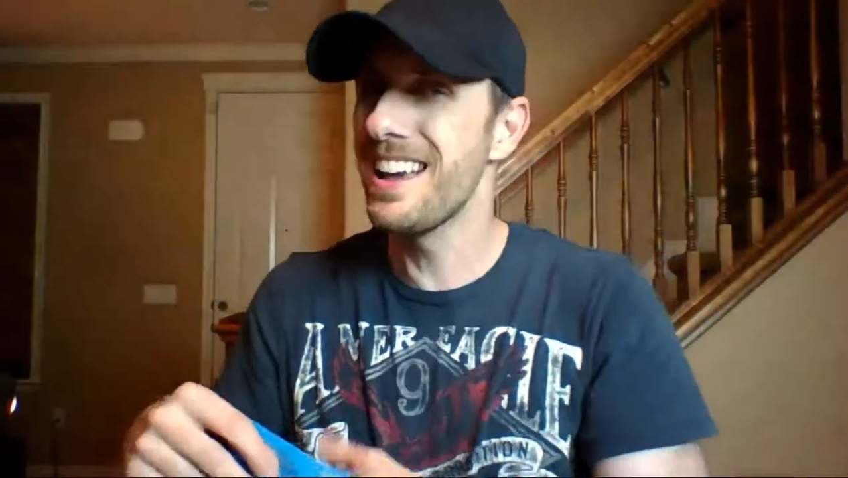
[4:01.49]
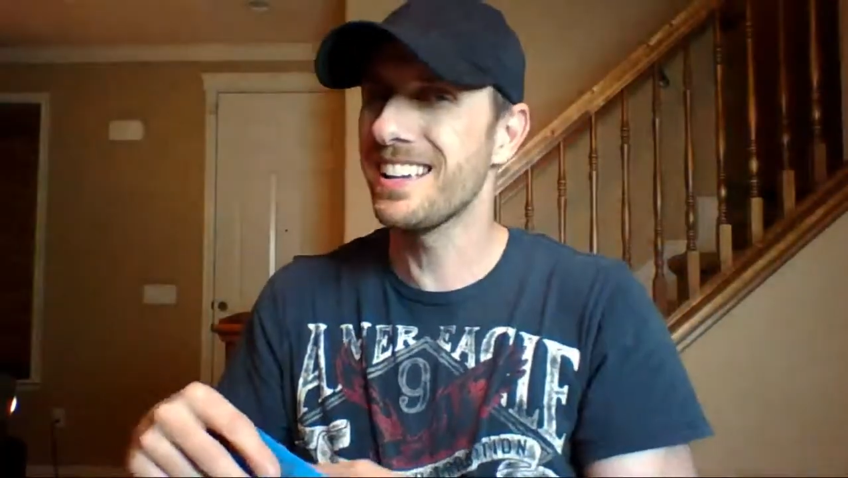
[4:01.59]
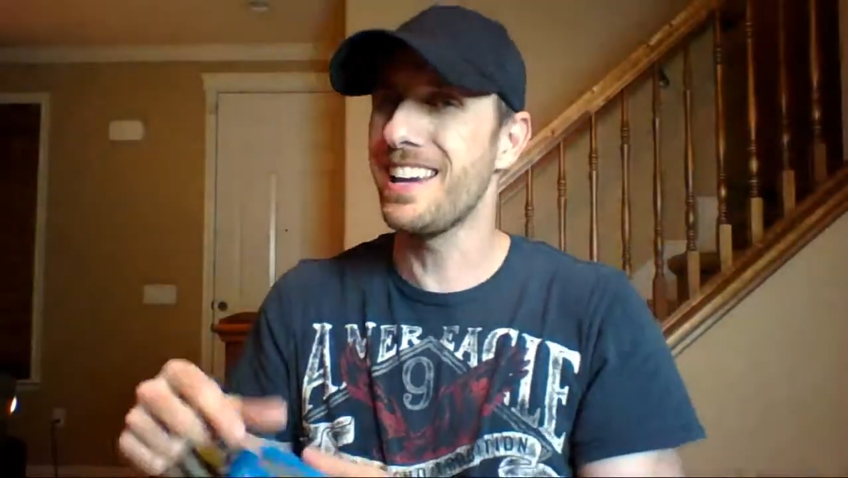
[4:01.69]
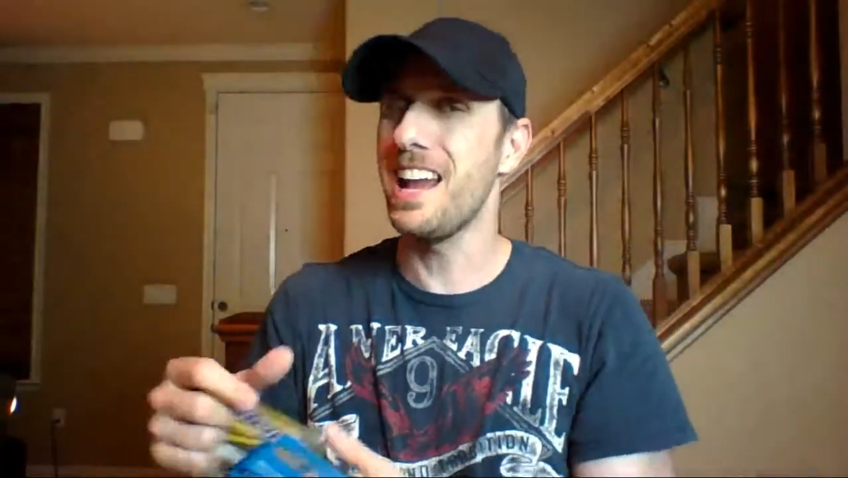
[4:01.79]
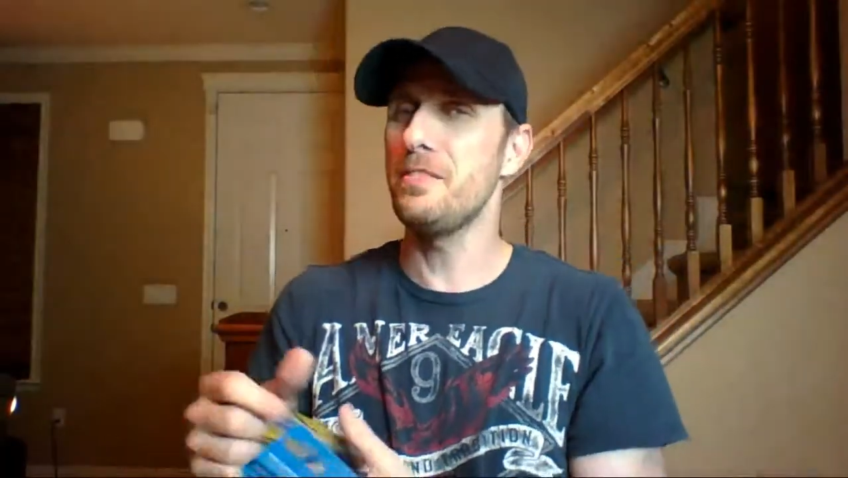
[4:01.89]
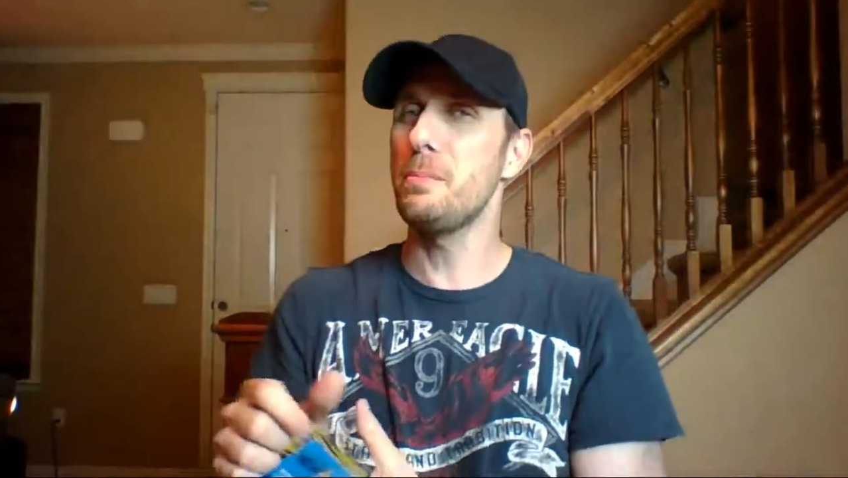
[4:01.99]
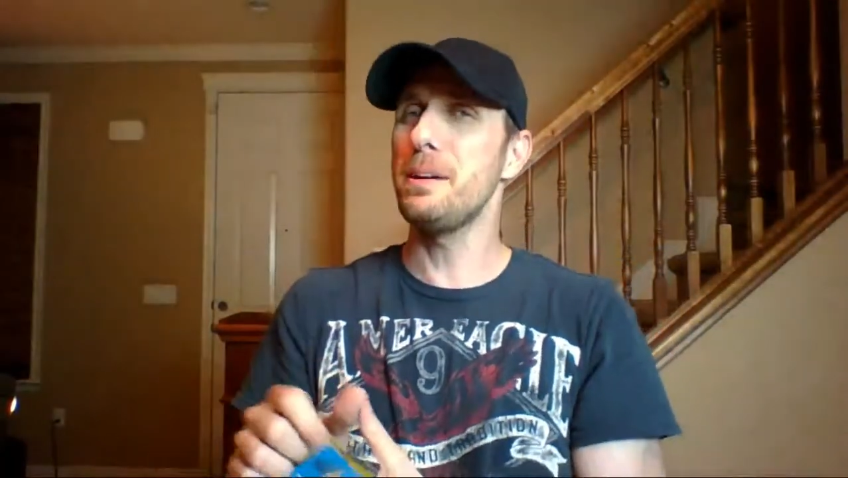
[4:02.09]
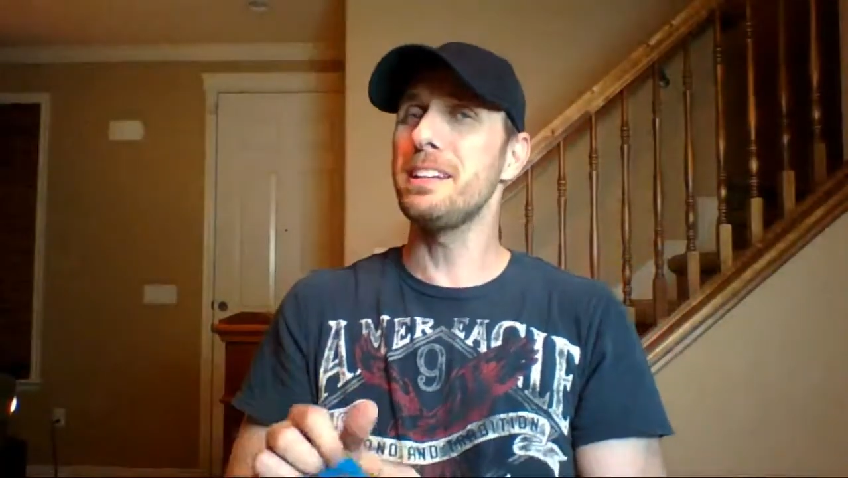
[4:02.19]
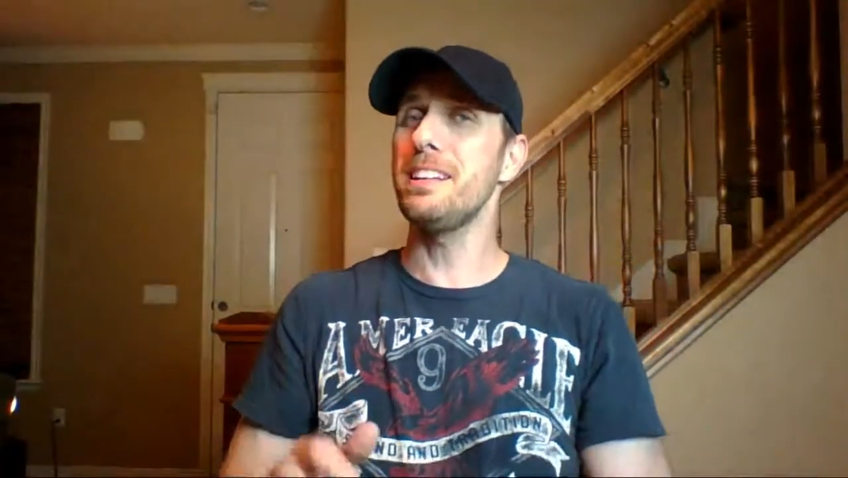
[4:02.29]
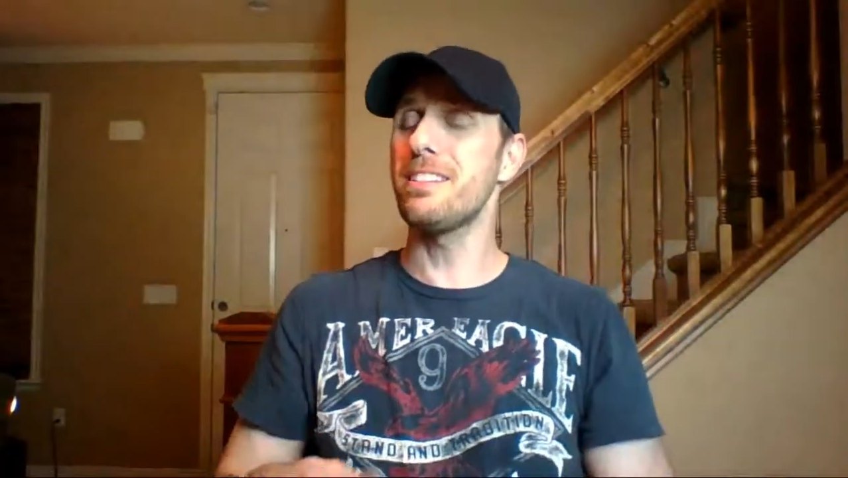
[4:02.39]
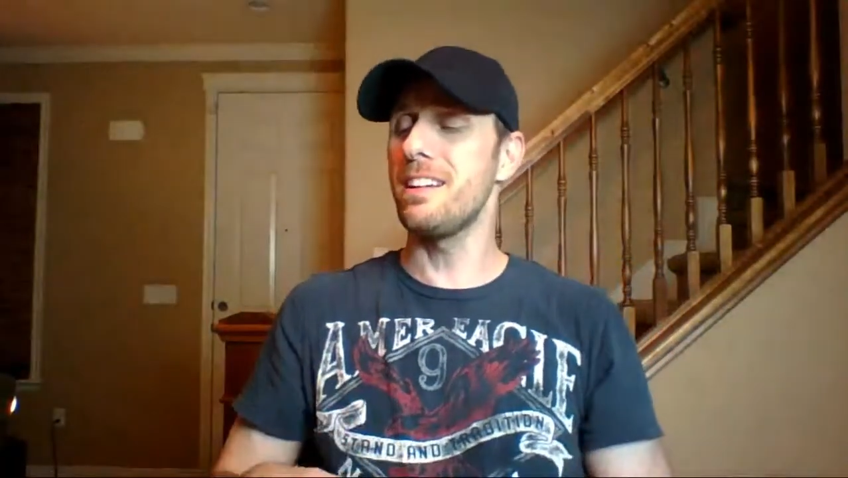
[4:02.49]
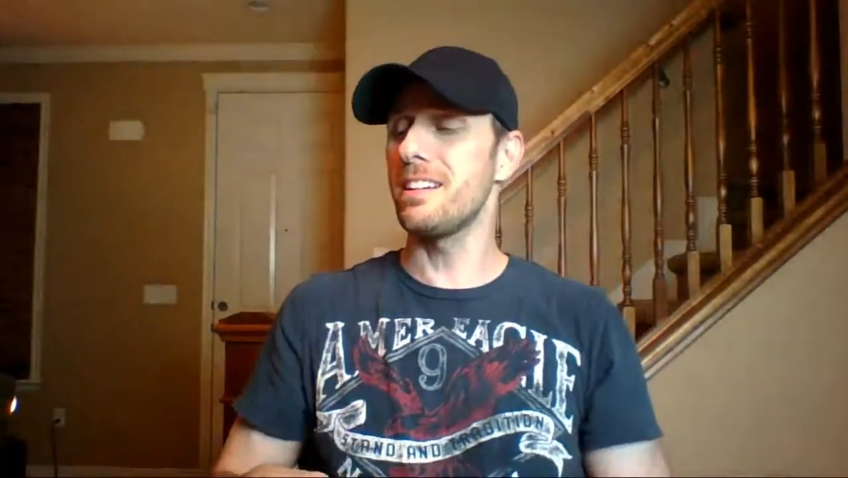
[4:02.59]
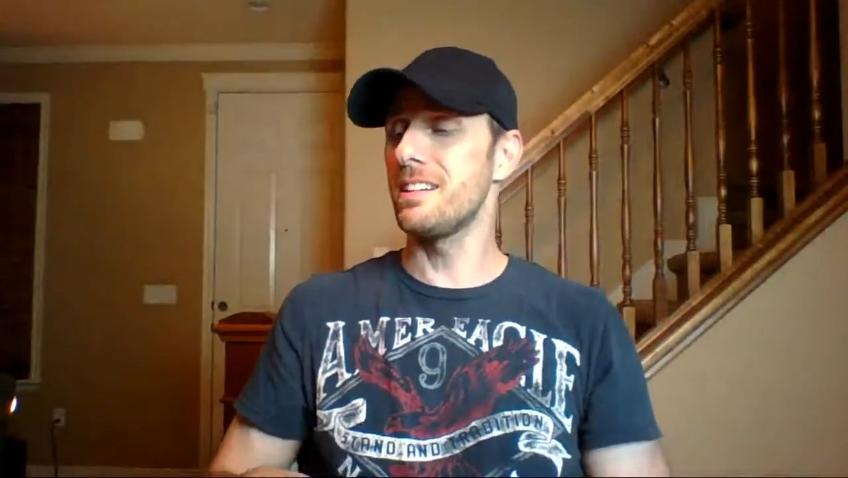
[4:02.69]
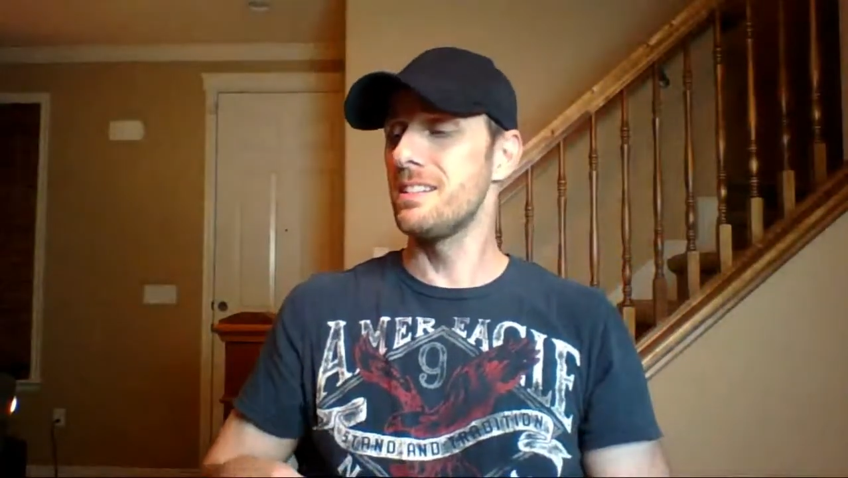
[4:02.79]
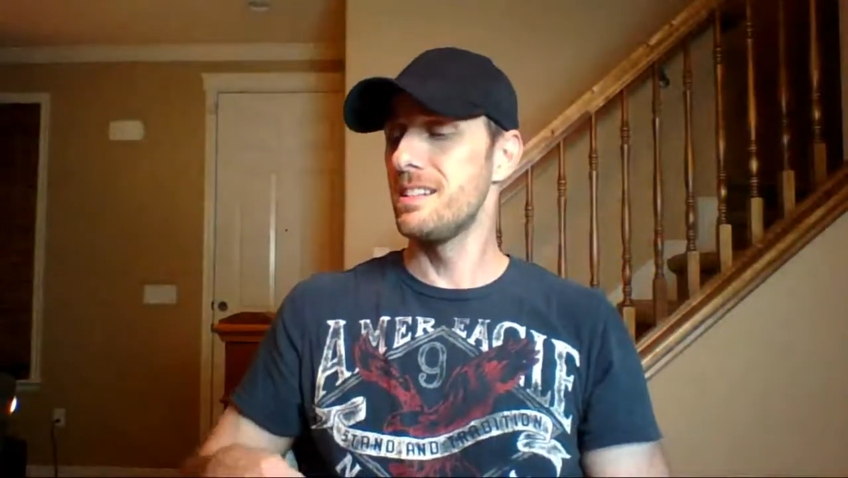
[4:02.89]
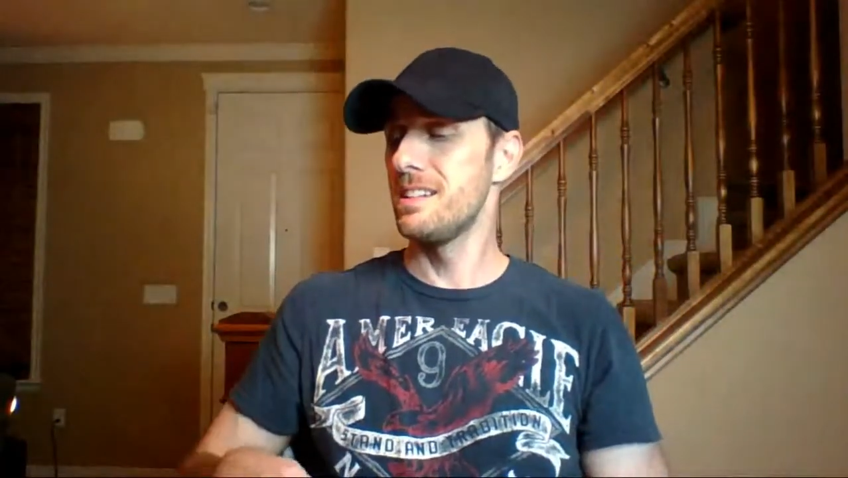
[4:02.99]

Kind of a big deal around here.